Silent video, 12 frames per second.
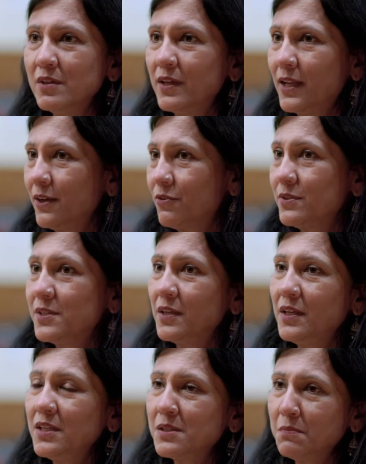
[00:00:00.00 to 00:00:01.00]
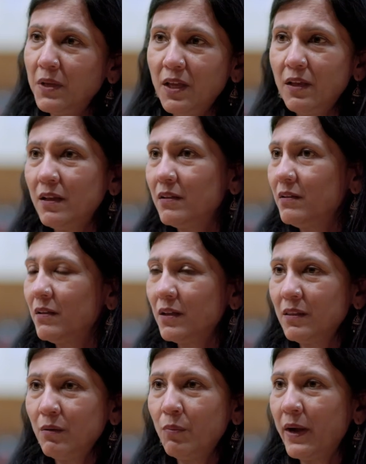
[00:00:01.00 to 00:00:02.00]
electricity is made and, and
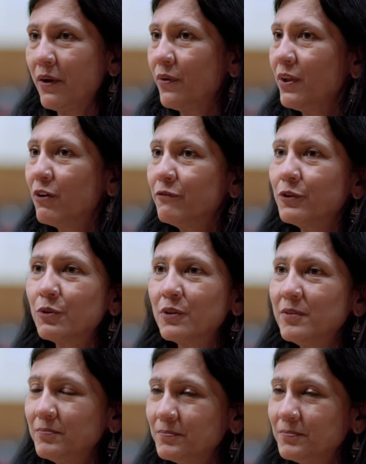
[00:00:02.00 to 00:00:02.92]
the wiring of it all.